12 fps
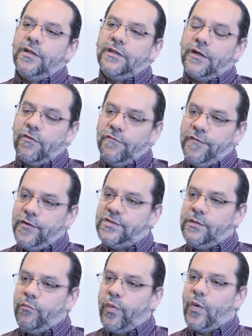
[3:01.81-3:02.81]
the
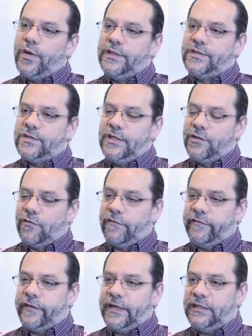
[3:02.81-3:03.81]
confusing points in the
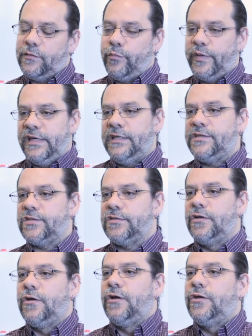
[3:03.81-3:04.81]
reflective piece
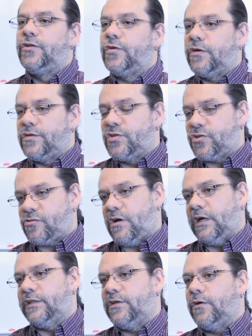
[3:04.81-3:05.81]
to
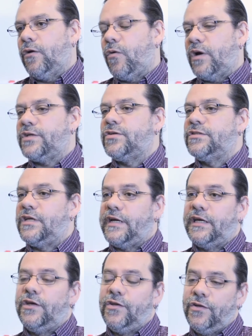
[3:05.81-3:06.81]
construct questions that I
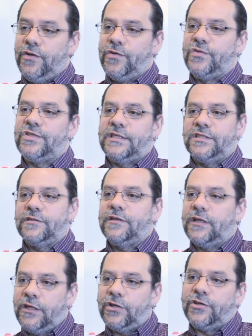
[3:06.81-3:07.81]
could use as
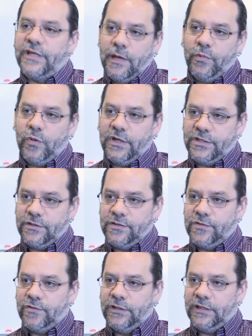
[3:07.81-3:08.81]
clicker type
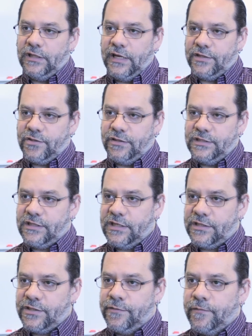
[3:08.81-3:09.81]
questions during the lecture
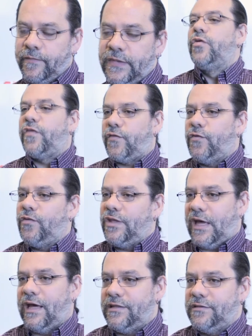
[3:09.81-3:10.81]
discussion. Through
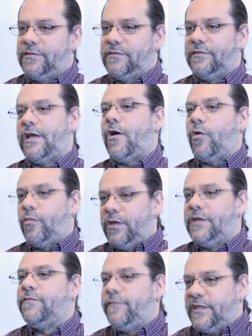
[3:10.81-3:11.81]
that, now
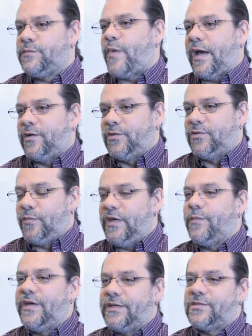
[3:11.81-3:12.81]
it feeds back onto
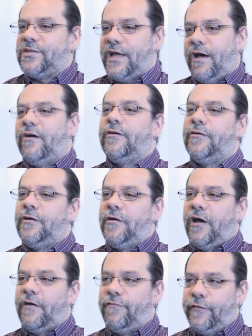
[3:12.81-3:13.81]
me because now
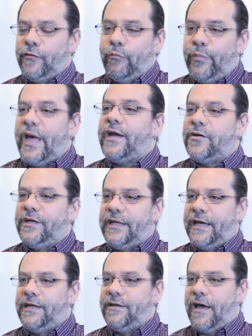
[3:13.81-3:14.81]
I feel better
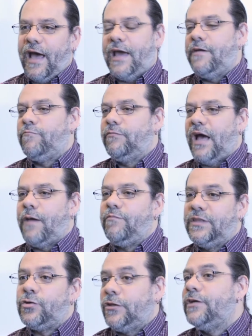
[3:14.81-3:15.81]
that i
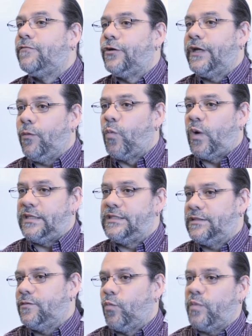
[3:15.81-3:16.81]
I'm delivering
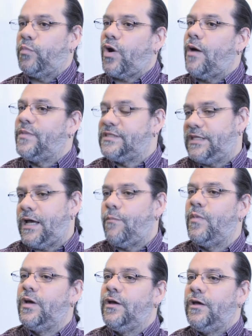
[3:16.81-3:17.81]
what we promised
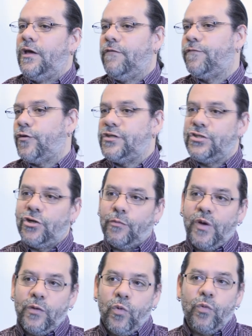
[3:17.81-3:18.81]
them in first year,
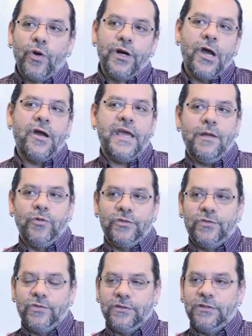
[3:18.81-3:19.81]
but we were not able
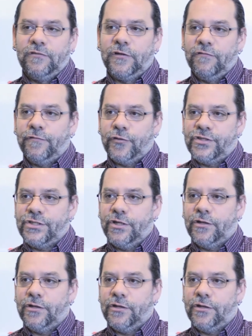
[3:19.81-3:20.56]
to deliver in first